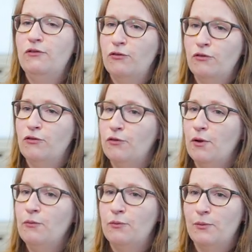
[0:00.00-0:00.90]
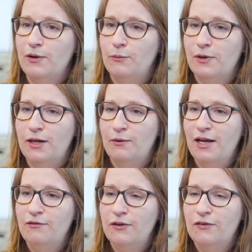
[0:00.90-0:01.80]
So those are all really
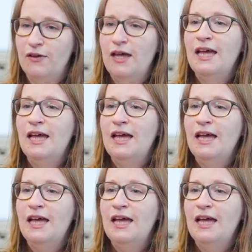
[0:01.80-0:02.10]
relevant.